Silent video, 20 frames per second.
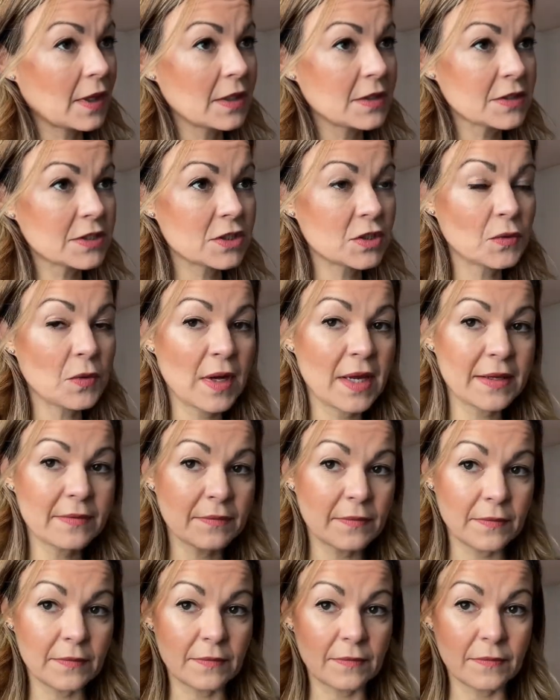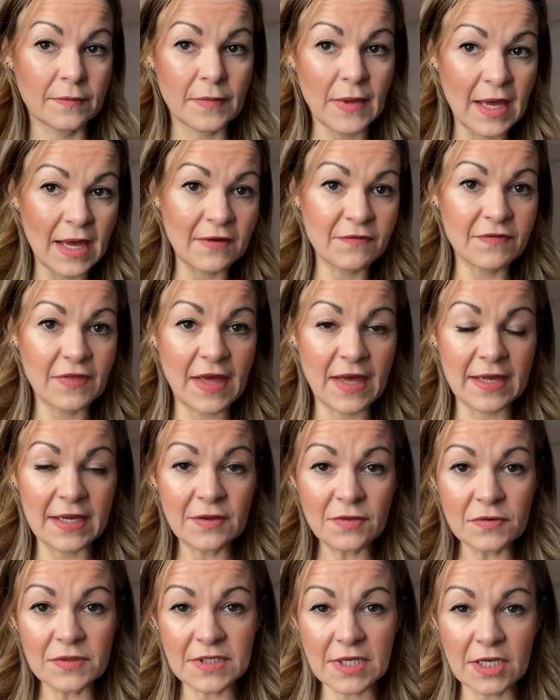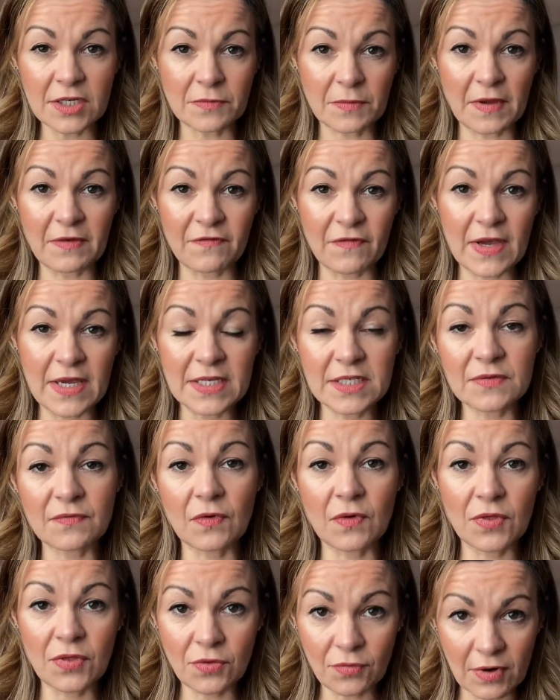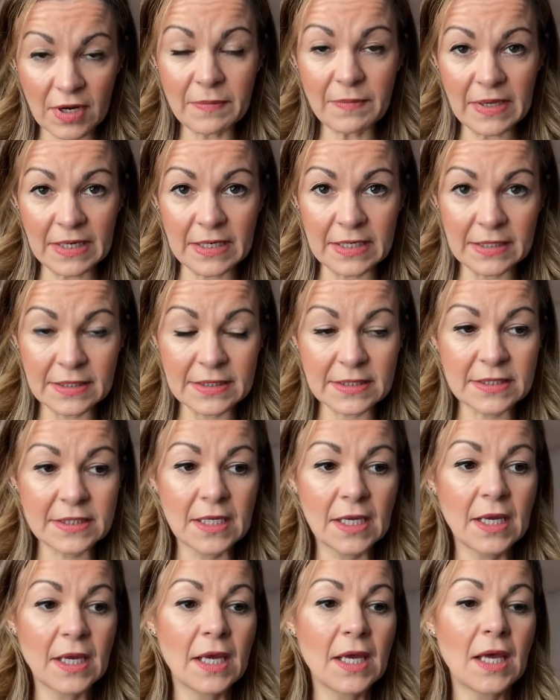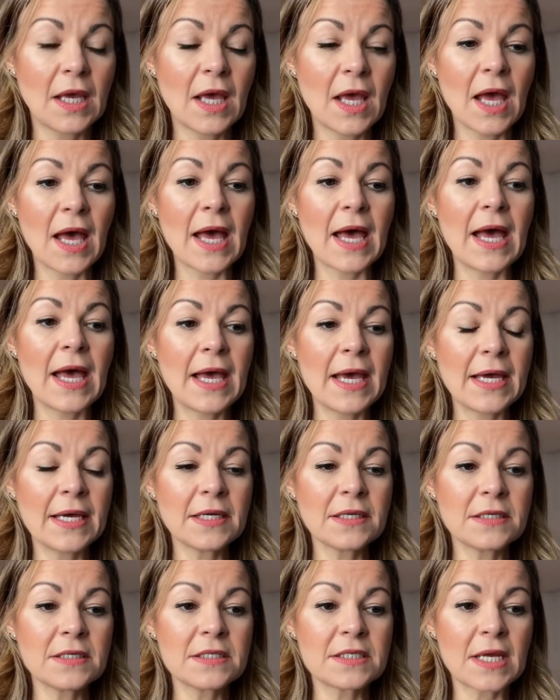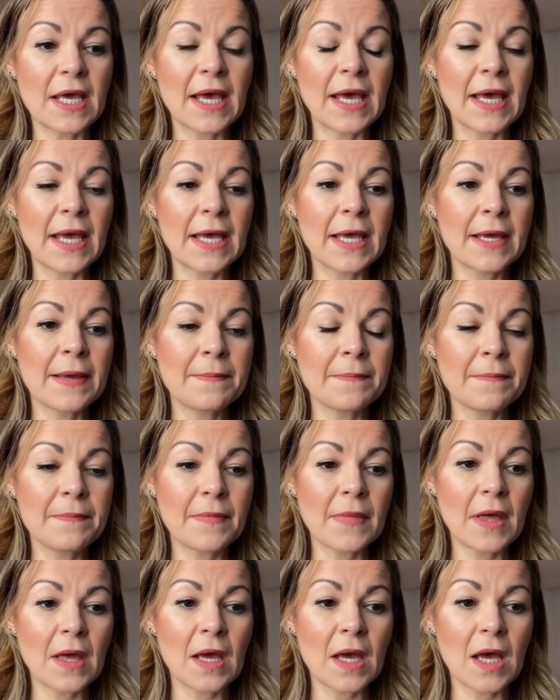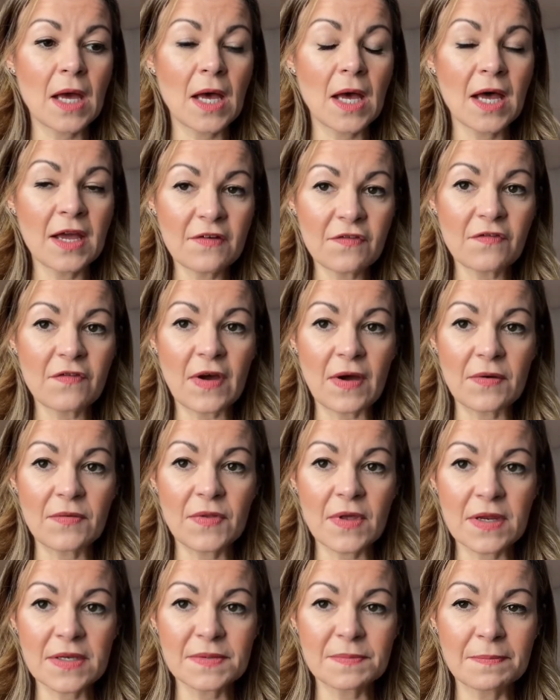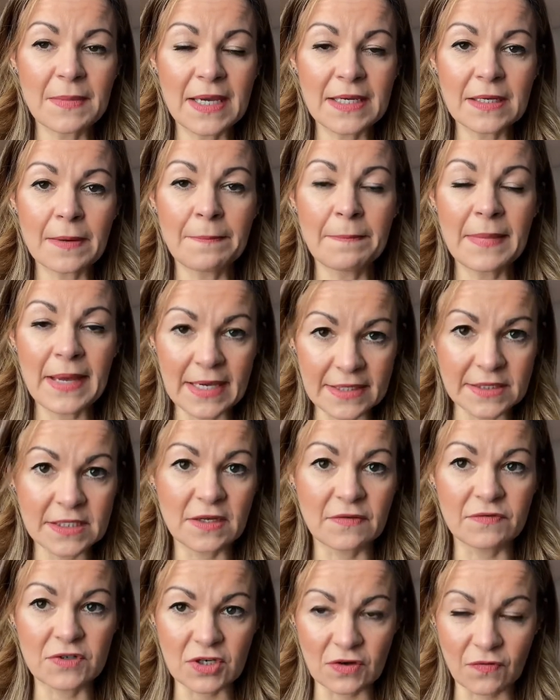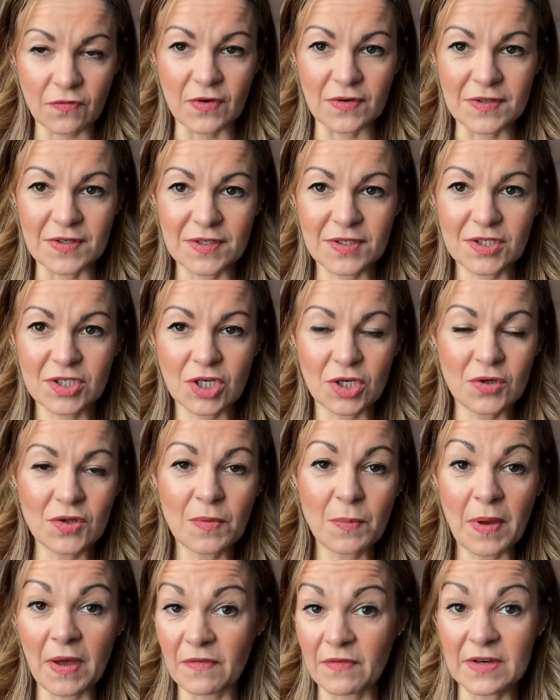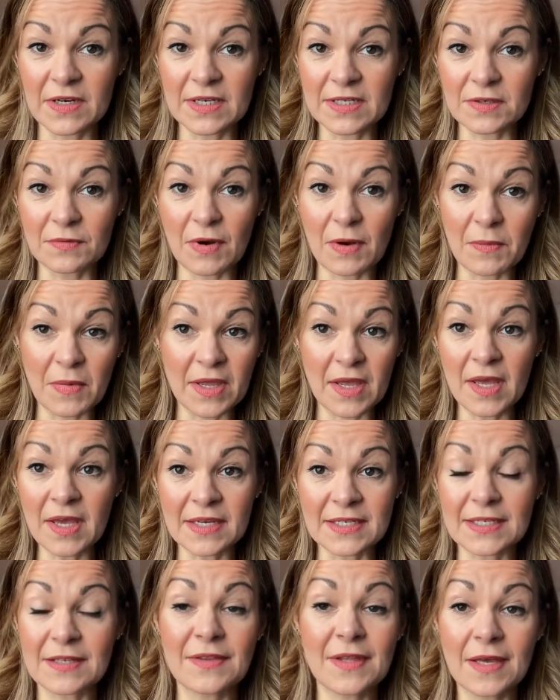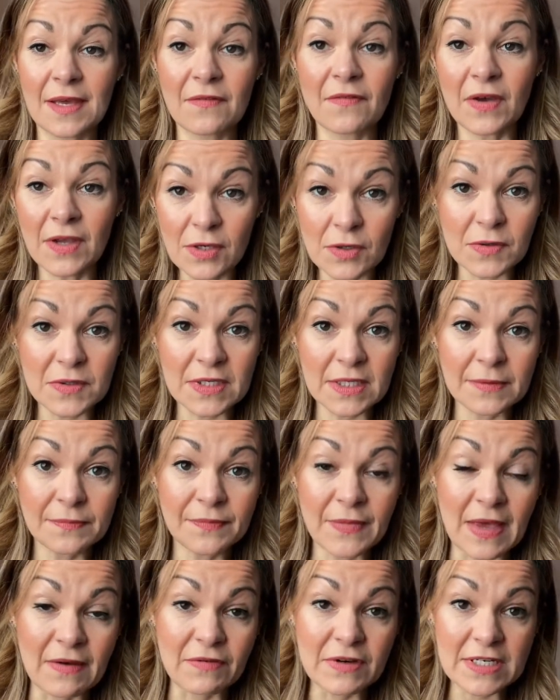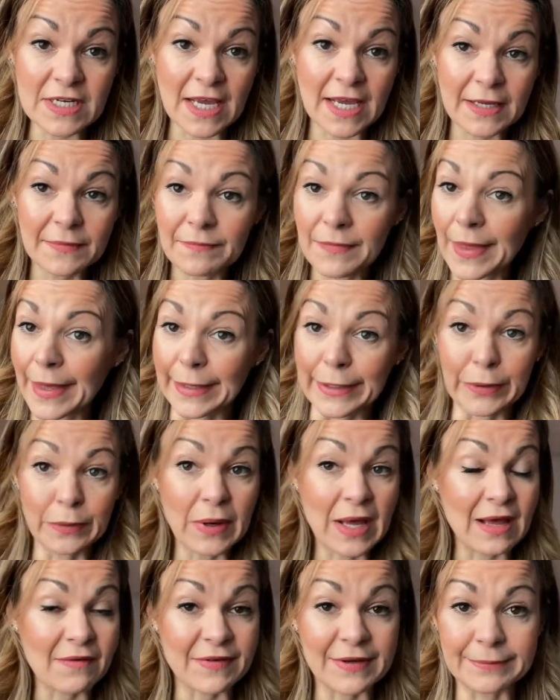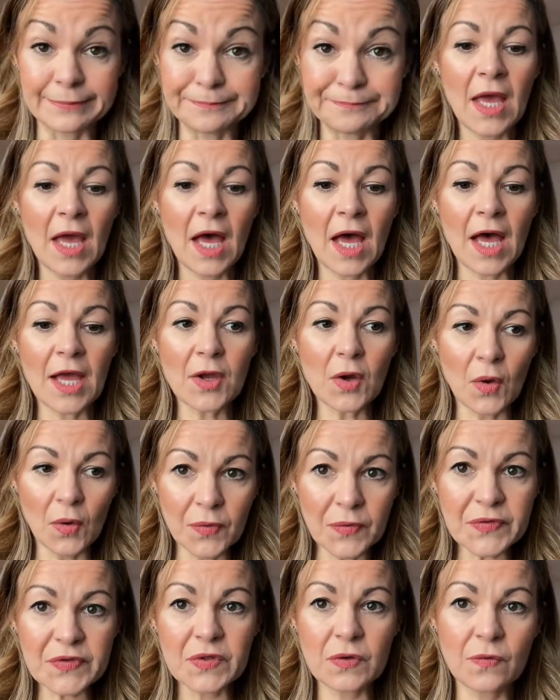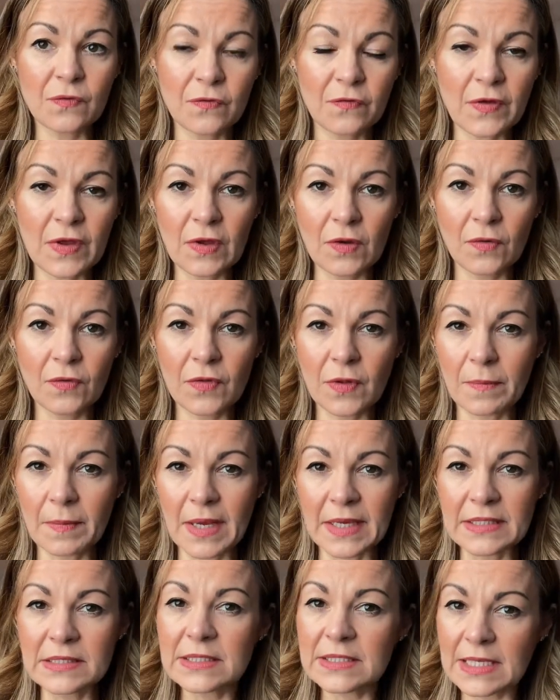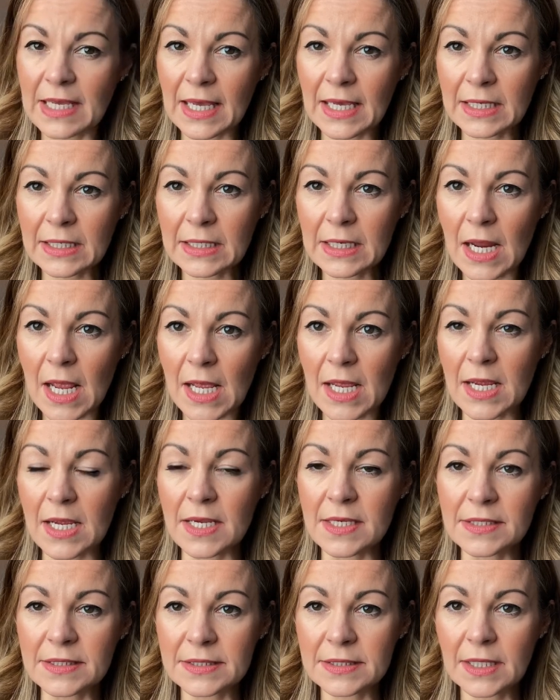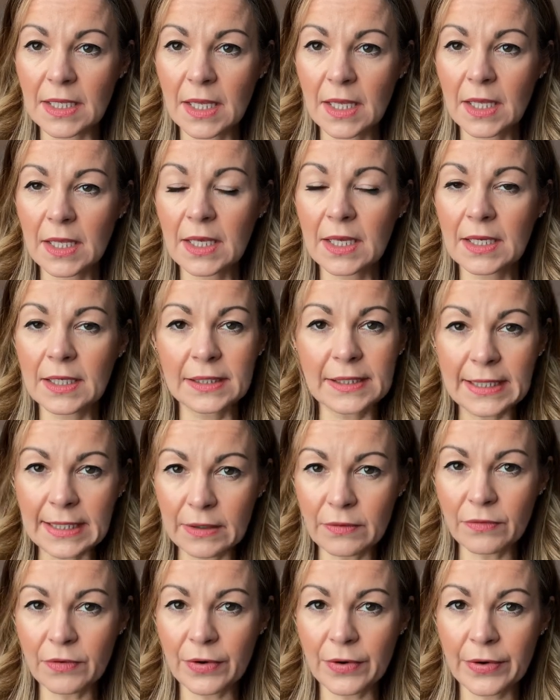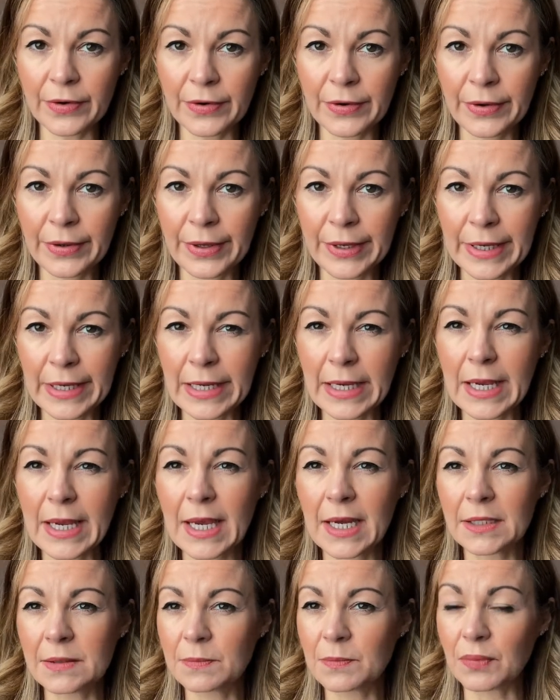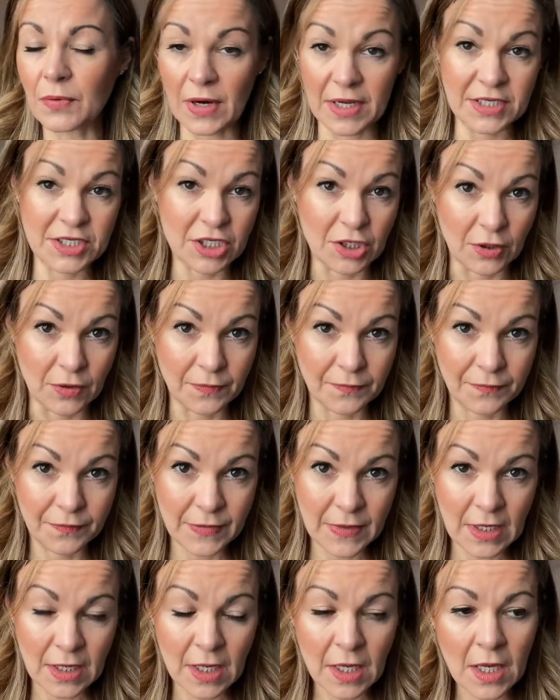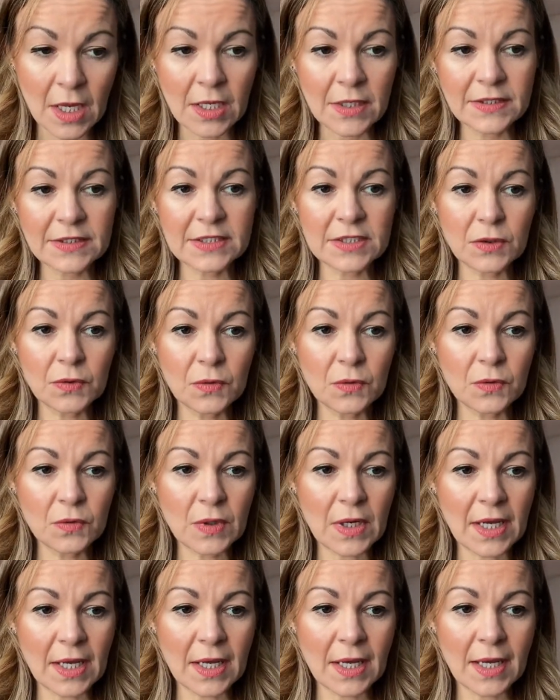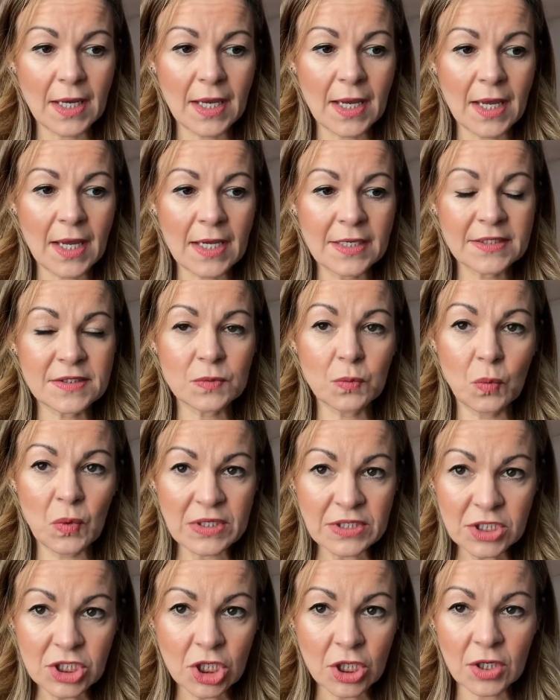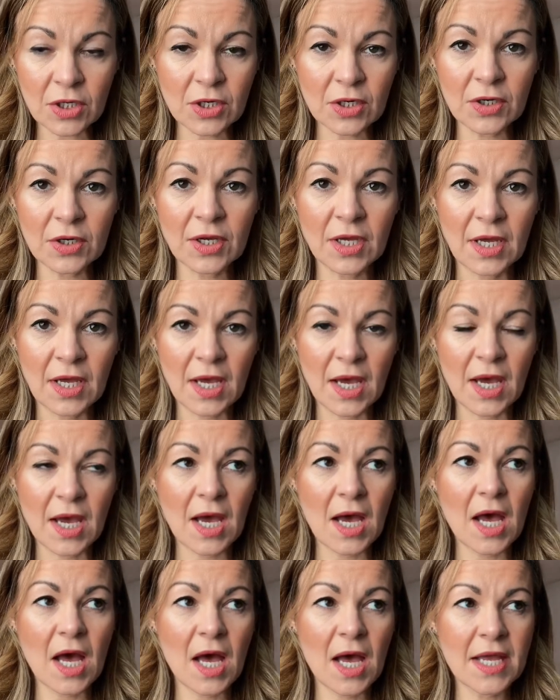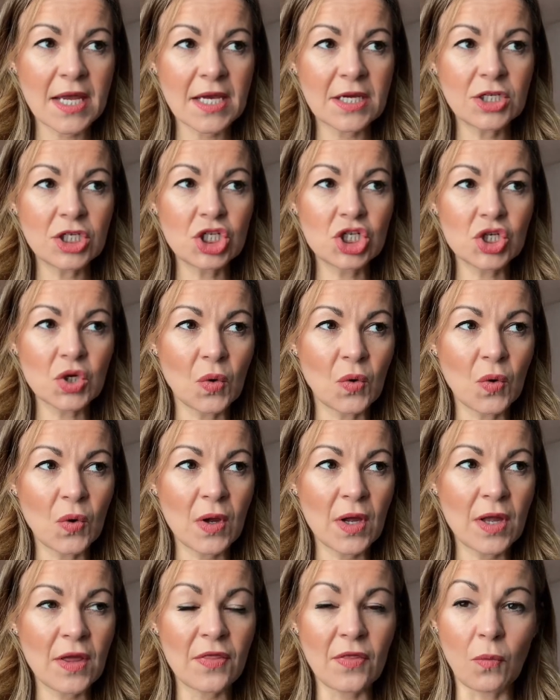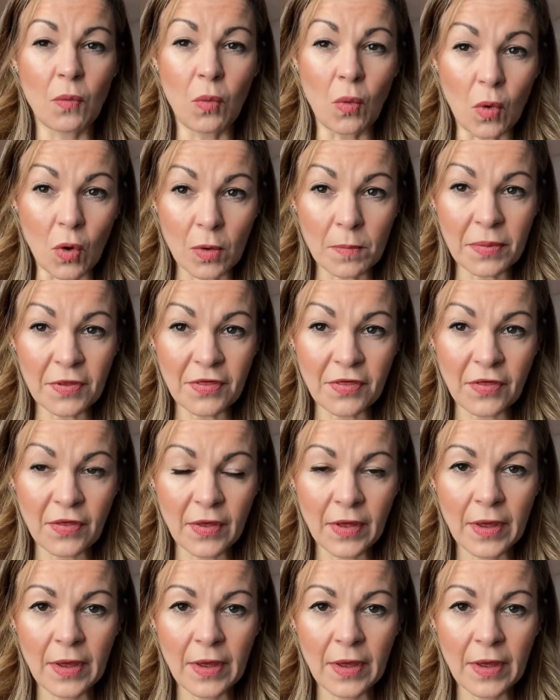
So I have that either side of my face for 3 minutes, and I found that it's made a massive difference to the puffiness around my eyes, in that if I use it every day, I don't have it. I also feel that my skin is clearer and brighter. So it's winter. I enjoy the warmth.